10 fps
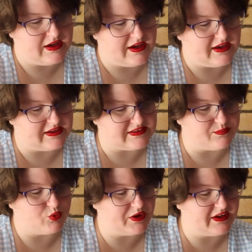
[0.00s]
is the
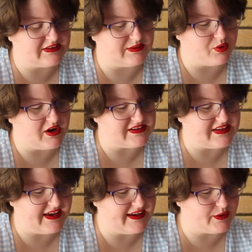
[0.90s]
Morning Surprise
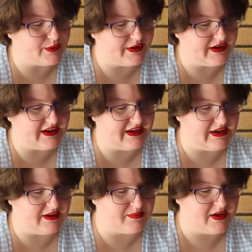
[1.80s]
Hand
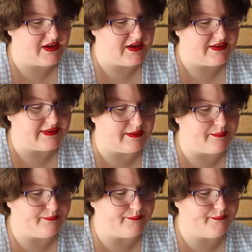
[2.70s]
Cream, the
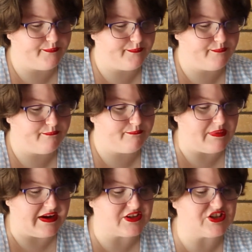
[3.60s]

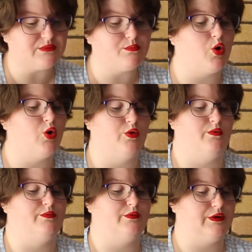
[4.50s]
Beige de
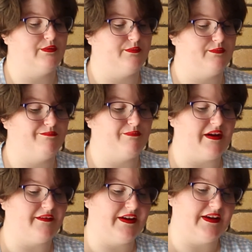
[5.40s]
Mort
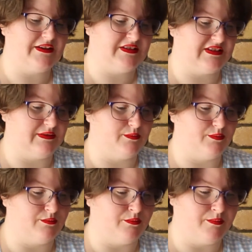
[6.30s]
Berry
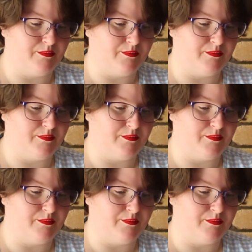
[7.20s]
Som